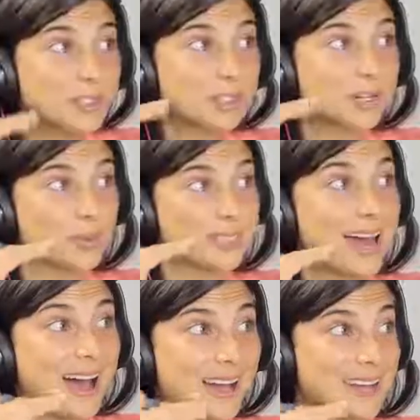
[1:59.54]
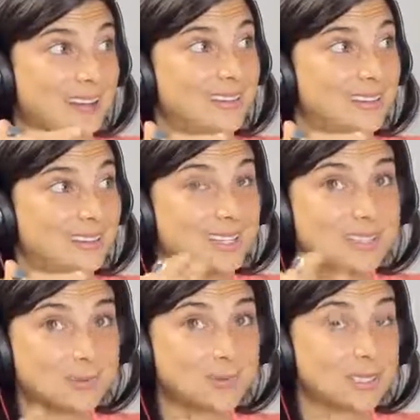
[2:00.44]
sugar was high.
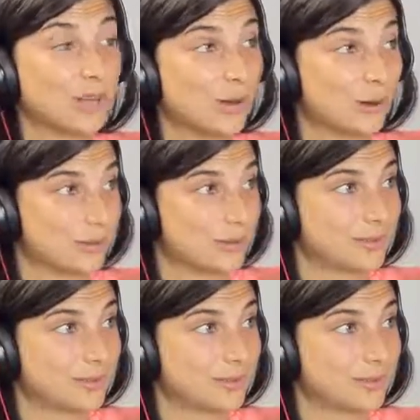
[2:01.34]
His was low.